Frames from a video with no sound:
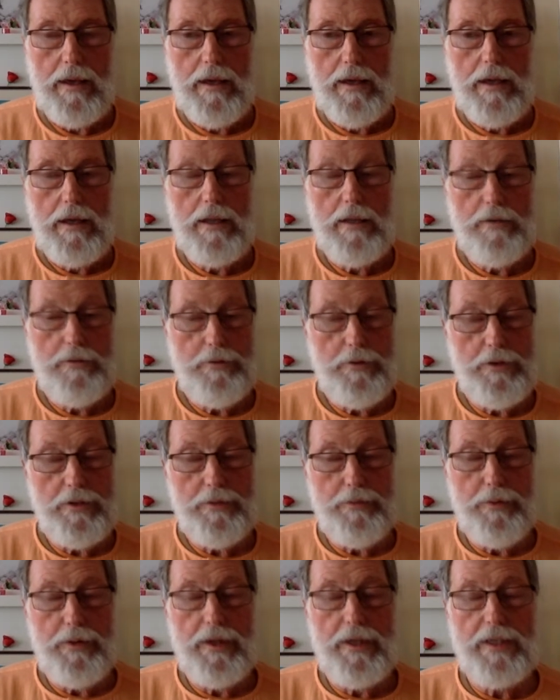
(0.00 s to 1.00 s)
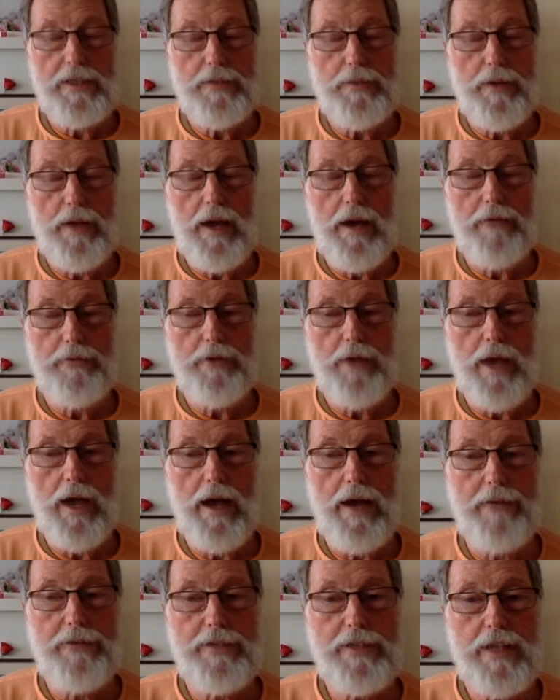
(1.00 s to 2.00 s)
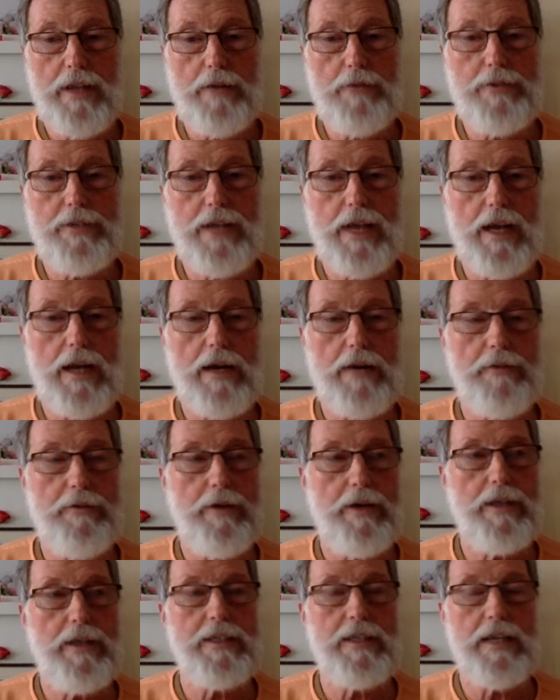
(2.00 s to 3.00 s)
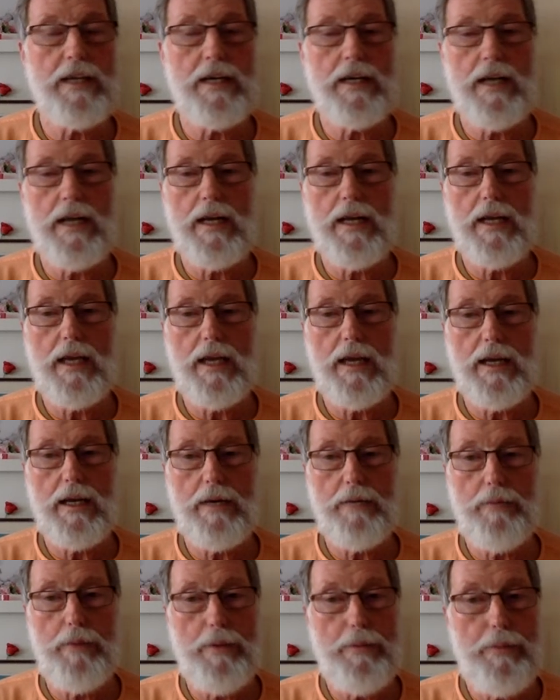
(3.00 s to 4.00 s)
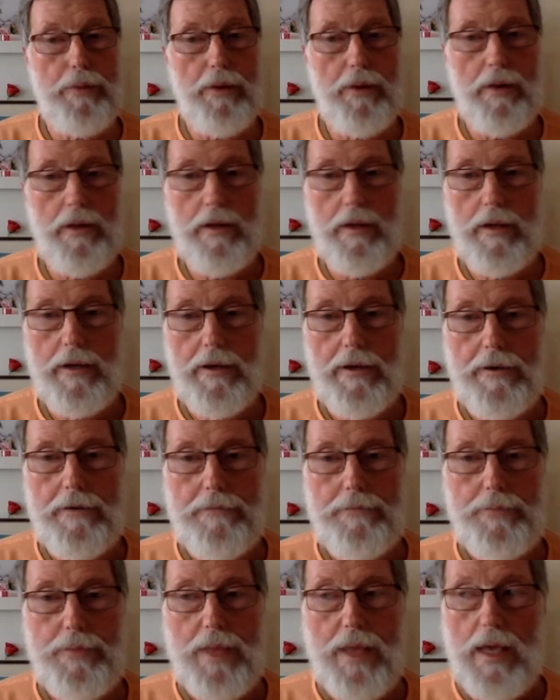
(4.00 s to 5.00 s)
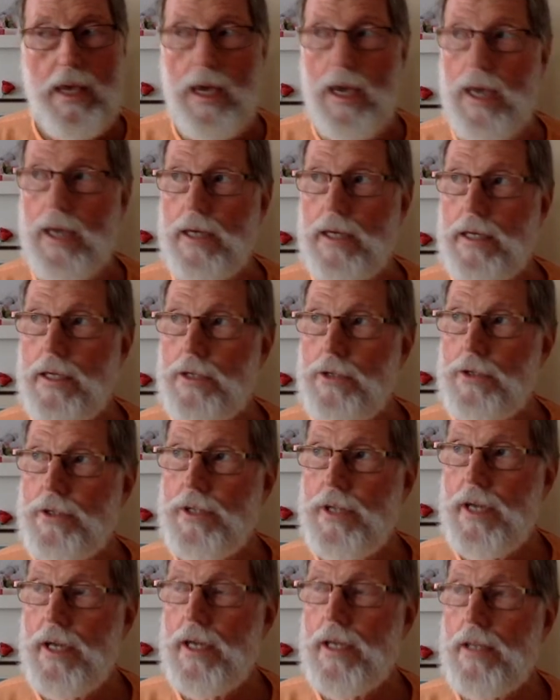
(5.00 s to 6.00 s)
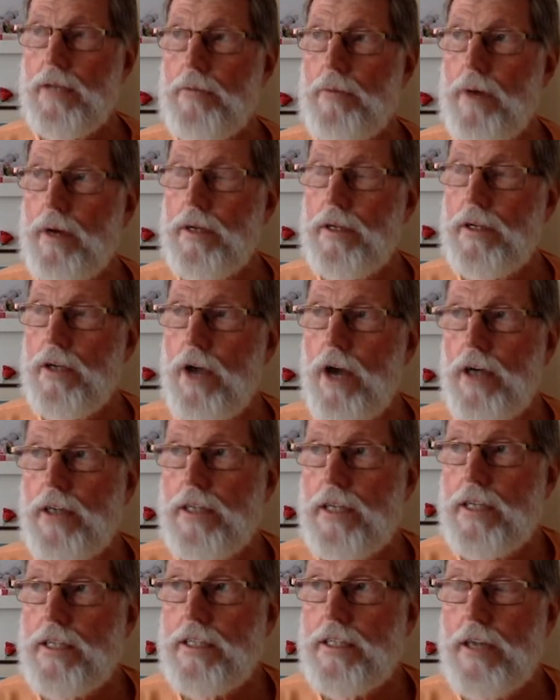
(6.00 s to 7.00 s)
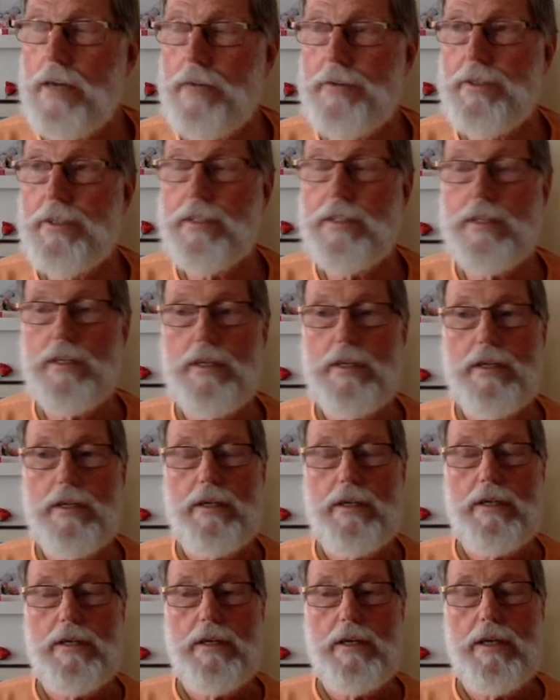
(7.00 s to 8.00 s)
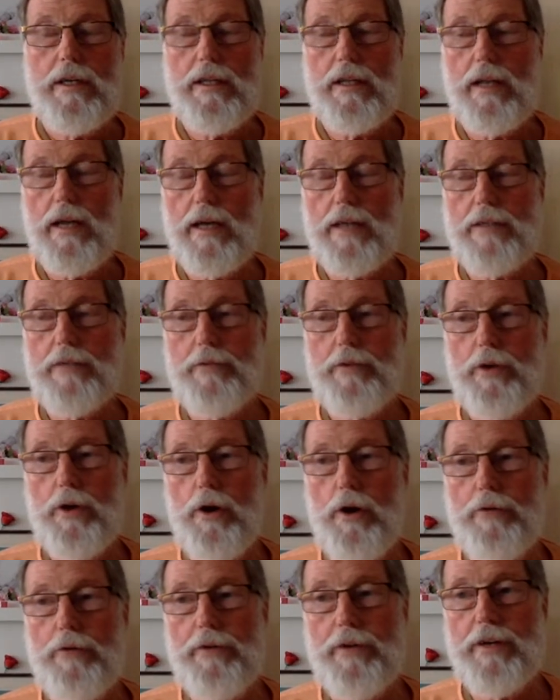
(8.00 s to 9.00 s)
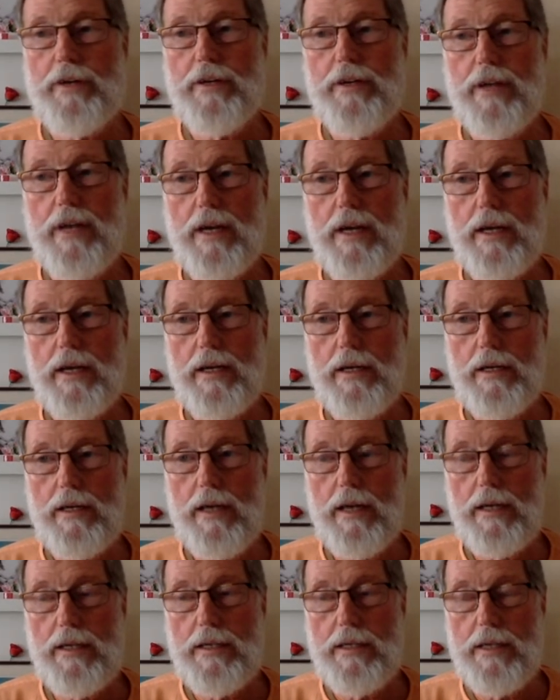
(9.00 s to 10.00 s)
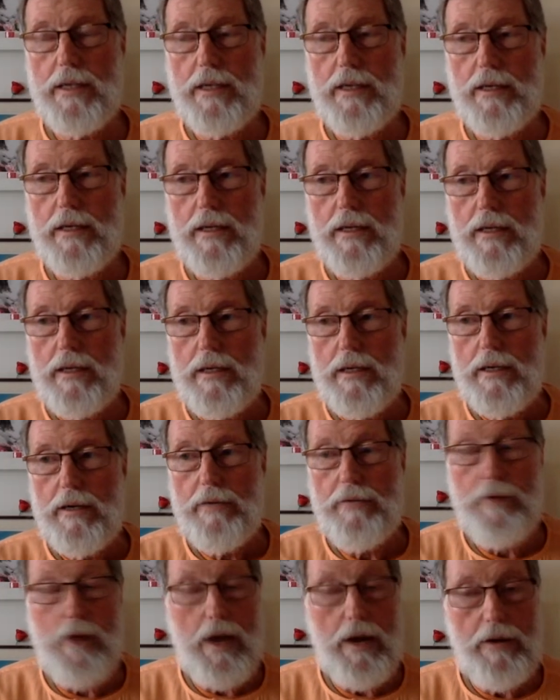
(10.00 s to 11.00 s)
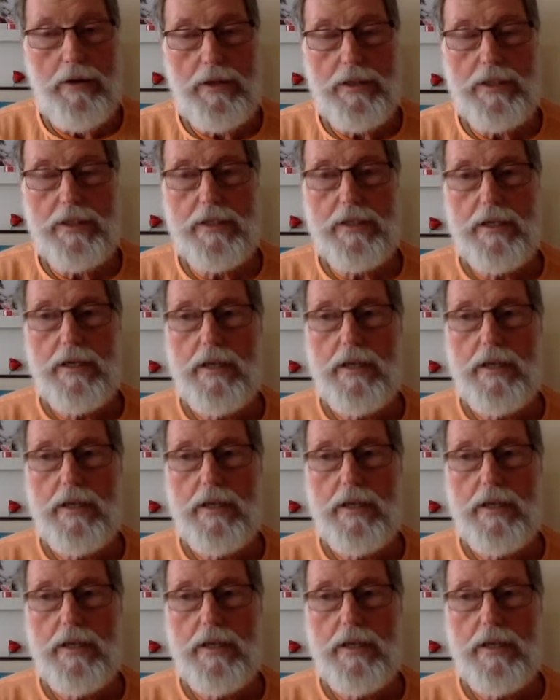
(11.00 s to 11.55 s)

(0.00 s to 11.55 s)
In the first place, we have to have self-sacrificing, dedicated people. And in today, the modern context of it, in the light of the COVID-19 virus,